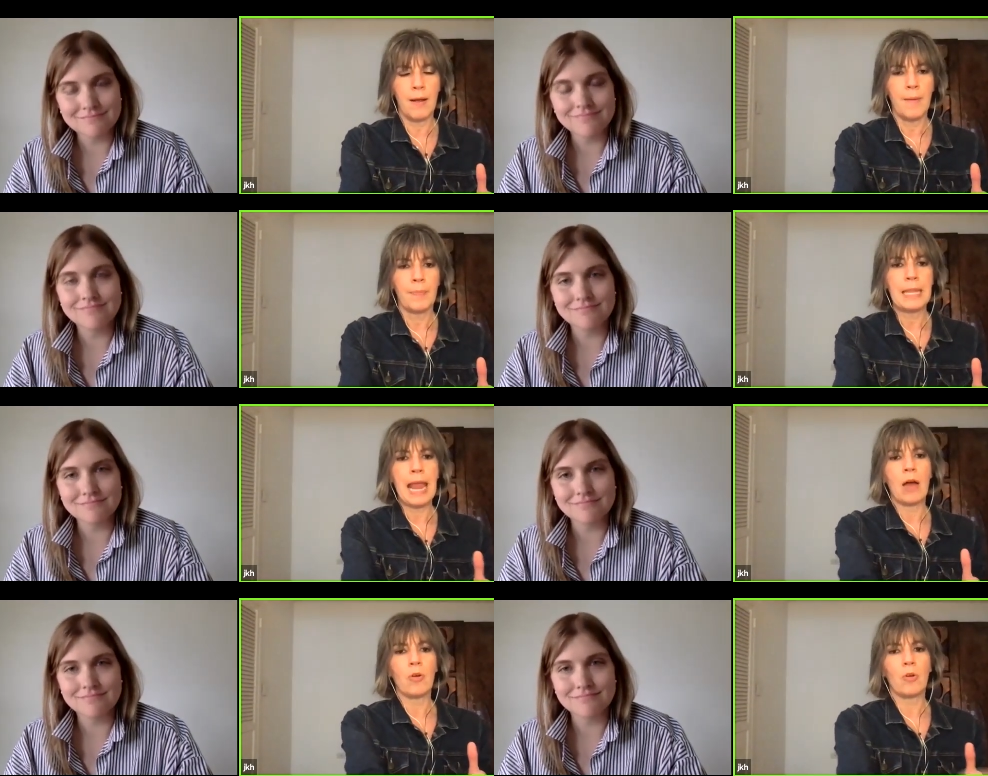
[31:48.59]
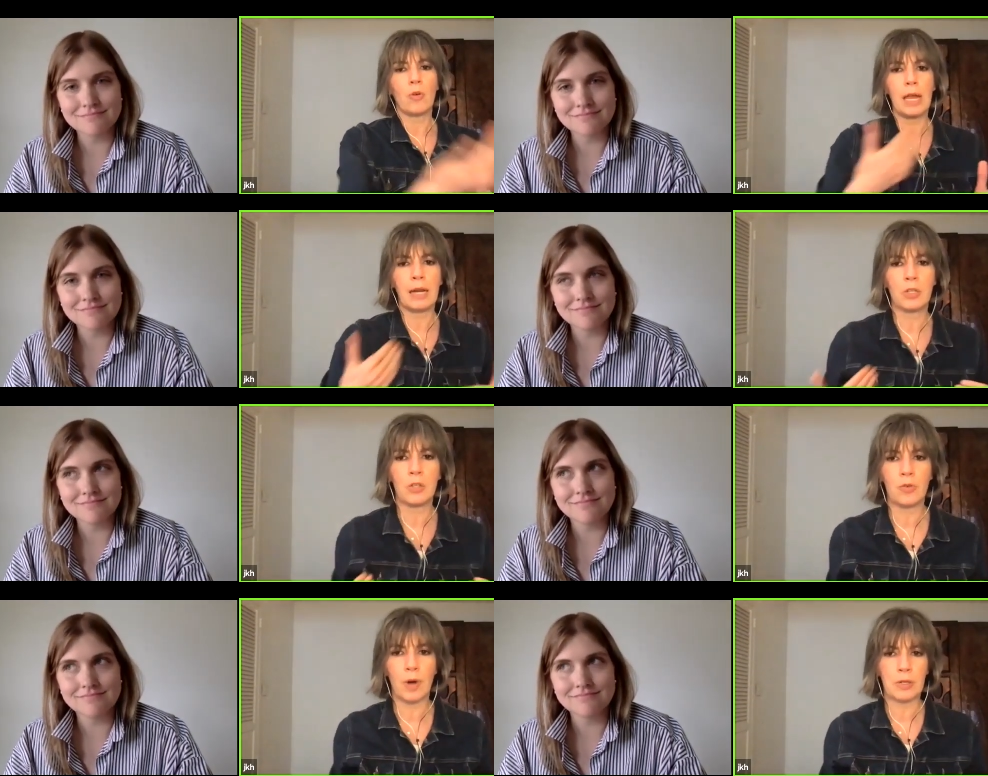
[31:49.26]
Speaker 1: now creates
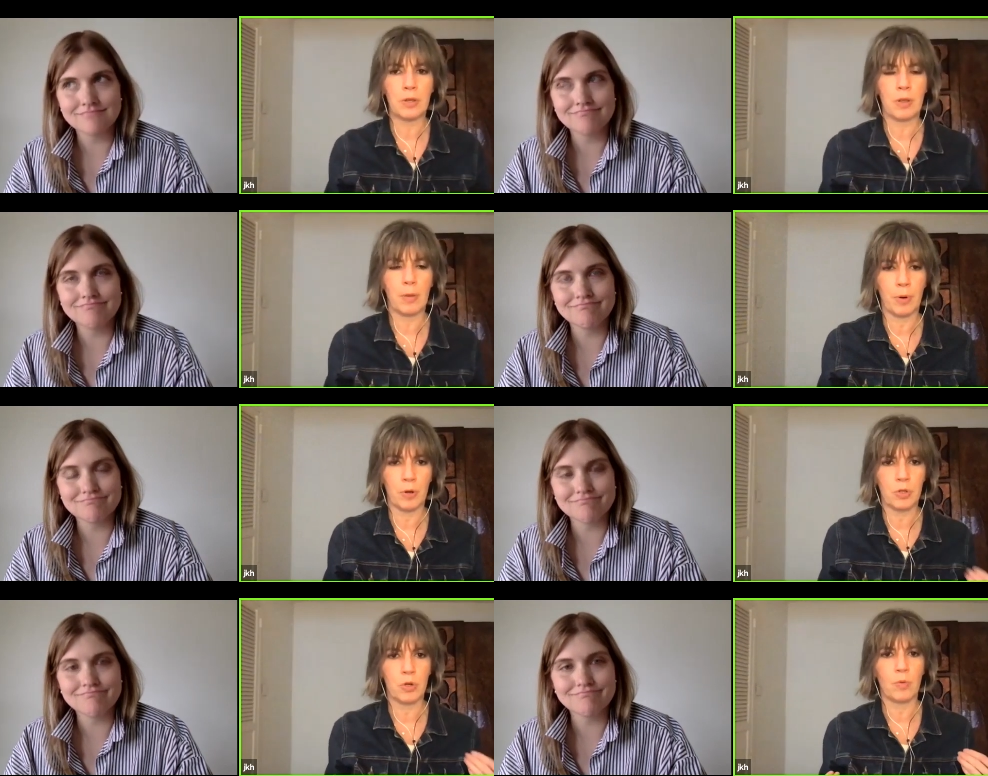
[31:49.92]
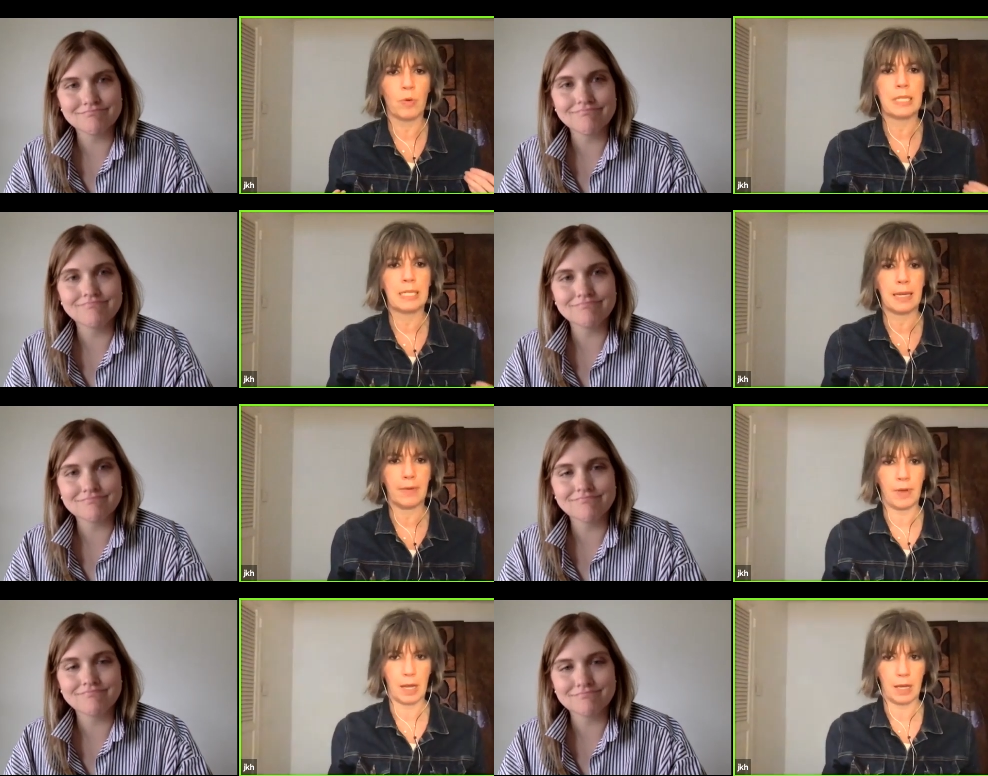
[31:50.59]
stress on the person
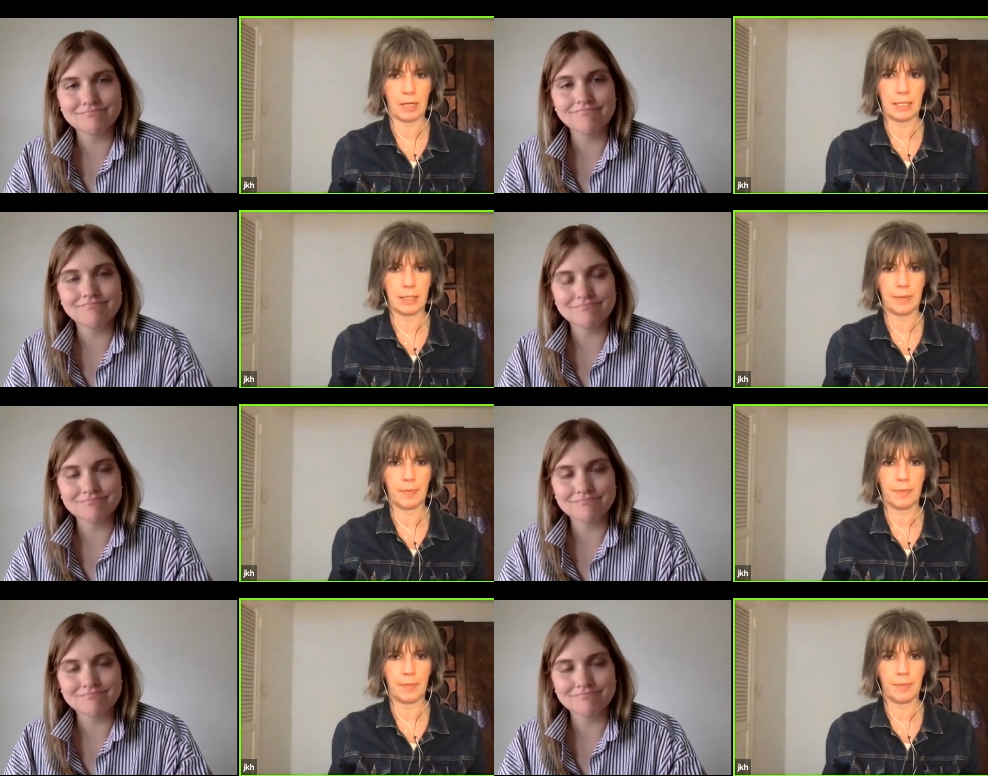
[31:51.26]
receiving it.